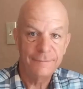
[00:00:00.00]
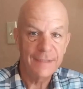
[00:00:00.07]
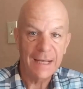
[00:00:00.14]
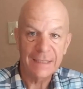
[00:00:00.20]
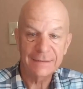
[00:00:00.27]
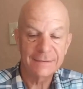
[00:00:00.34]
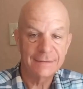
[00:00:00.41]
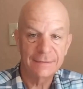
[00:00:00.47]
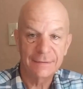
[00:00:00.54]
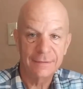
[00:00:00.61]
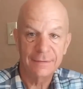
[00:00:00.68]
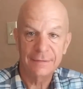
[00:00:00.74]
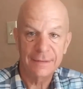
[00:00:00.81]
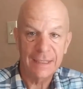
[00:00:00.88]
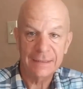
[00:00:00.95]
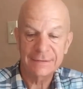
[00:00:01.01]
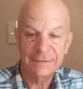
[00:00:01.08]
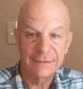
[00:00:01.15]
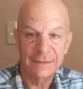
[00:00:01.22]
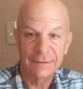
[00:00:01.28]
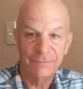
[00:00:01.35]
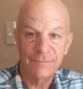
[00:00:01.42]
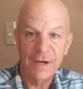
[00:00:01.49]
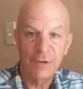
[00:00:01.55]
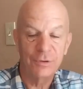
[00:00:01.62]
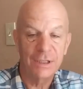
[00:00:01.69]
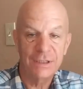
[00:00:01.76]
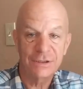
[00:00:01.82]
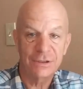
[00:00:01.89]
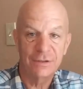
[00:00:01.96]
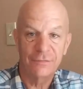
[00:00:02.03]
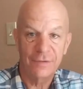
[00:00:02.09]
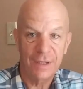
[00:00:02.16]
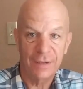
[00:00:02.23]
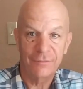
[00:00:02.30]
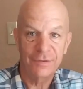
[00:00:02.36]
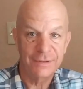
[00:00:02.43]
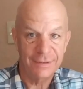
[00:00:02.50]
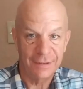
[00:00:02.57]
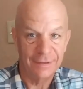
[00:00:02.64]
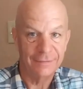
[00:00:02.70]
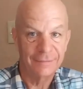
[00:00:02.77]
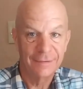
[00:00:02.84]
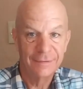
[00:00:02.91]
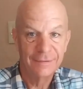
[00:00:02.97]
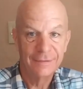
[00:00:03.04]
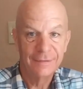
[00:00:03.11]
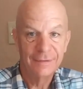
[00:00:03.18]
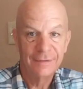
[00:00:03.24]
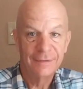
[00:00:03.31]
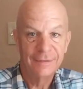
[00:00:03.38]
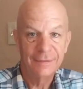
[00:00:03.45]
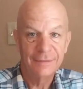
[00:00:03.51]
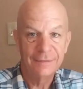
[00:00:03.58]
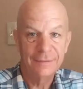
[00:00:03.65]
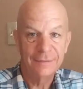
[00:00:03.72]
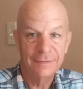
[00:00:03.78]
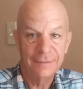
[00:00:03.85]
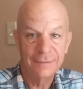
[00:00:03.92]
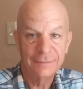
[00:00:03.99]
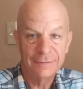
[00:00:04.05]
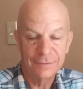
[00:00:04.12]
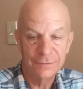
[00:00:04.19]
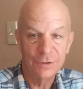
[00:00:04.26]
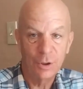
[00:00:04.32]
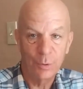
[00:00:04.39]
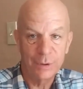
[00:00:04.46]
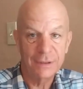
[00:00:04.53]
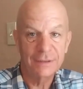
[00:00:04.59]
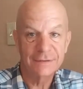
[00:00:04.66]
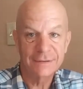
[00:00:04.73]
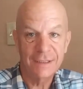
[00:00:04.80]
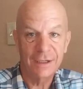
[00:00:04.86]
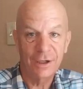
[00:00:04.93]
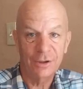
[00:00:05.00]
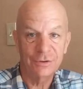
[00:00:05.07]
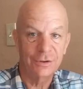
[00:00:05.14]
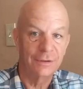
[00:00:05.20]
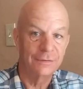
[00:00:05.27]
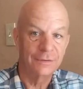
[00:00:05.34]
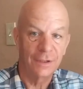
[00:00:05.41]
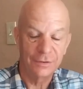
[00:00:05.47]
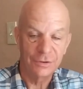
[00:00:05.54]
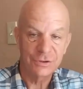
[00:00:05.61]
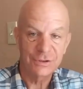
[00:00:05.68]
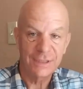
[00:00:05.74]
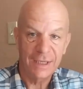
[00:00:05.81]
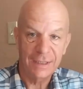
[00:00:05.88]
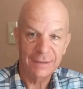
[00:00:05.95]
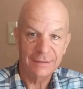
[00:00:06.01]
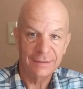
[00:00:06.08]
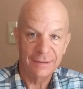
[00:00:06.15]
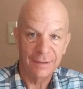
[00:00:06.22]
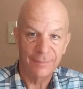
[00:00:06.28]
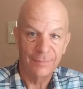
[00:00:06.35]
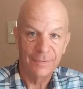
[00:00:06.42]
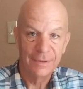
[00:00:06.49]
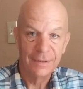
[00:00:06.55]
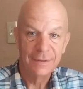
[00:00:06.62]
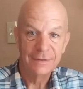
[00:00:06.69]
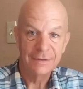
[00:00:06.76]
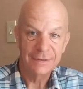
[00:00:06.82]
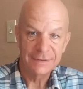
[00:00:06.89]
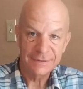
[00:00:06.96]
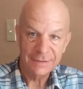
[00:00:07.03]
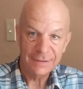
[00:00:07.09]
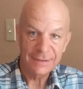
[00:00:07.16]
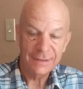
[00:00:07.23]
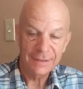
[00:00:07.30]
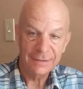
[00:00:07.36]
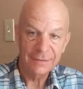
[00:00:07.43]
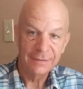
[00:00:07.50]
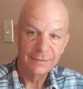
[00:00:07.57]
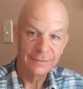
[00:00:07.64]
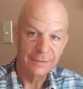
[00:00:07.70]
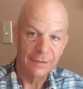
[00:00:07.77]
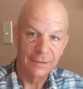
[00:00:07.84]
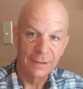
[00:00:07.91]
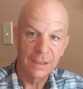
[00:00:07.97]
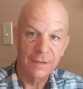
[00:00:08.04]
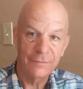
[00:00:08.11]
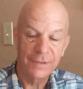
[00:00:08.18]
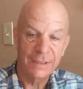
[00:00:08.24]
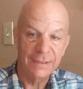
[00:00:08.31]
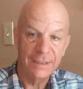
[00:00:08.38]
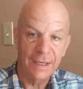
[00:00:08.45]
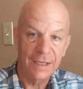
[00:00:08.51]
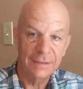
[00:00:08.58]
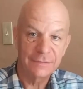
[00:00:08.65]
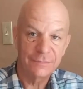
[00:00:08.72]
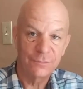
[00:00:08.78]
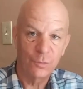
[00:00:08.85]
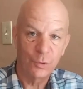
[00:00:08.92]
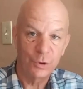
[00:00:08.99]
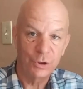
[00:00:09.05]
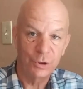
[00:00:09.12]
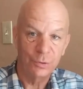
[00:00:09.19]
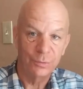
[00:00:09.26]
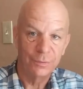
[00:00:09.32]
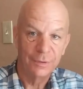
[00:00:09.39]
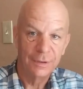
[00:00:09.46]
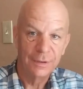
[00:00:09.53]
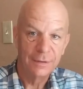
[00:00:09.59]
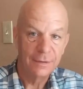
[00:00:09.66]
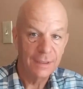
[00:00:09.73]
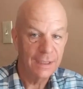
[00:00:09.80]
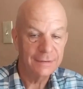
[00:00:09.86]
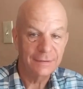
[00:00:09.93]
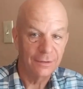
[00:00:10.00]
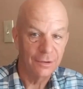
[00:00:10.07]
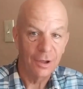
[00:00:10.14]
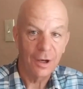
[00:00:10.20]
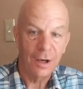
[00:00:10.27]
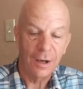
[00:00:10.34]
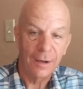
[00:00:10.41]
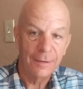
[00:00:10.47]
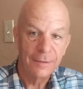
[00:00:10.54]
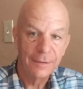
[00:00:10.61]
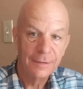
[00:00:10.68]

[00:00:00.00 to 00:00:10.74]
That's the foundation of everything, to knowing his character, to understanding him, to seeing the love that he has for you. Not the law,